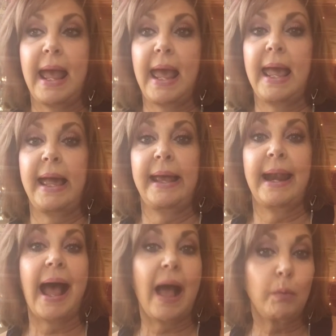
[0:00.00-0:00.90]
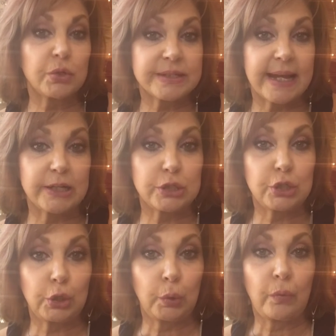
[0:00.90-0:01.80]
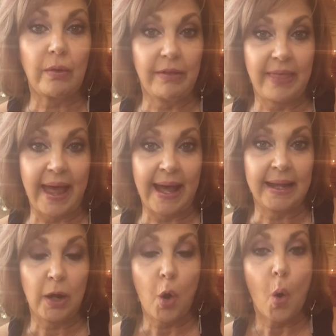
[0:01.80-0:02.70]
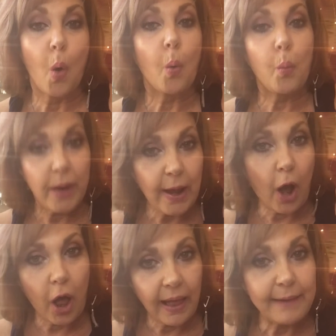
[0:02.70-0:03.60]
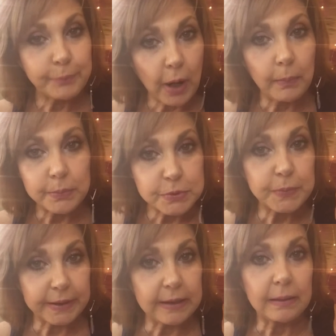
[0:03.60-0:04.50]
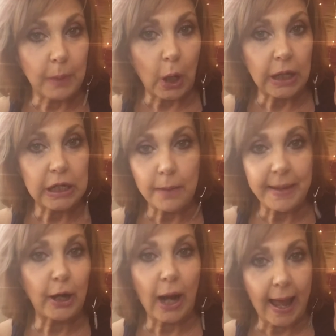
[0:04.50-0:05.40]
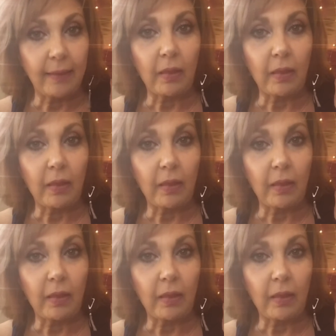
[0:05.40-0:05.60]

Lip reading: And I will say to you that we all have problems putting them on, no matter how